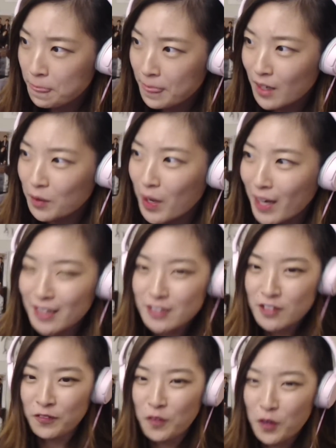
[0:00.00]
Okay, it's the
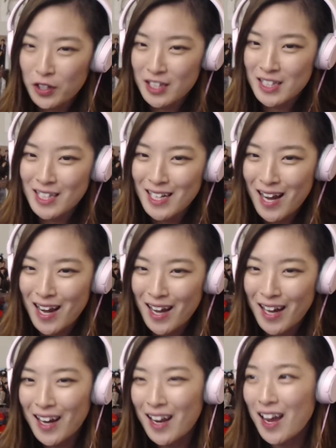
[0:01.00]
4th
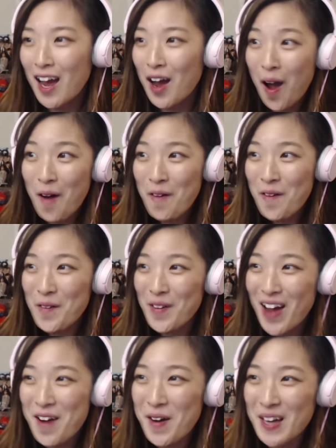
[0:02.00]
today. Oh,
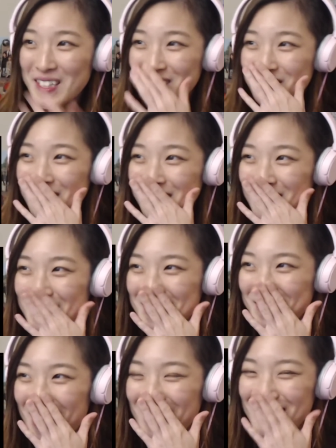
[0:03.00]
wow. I just really wanted to
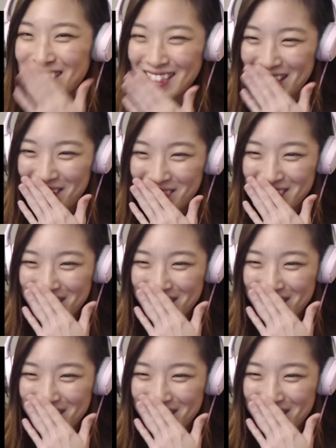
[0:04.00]
watch that. That was so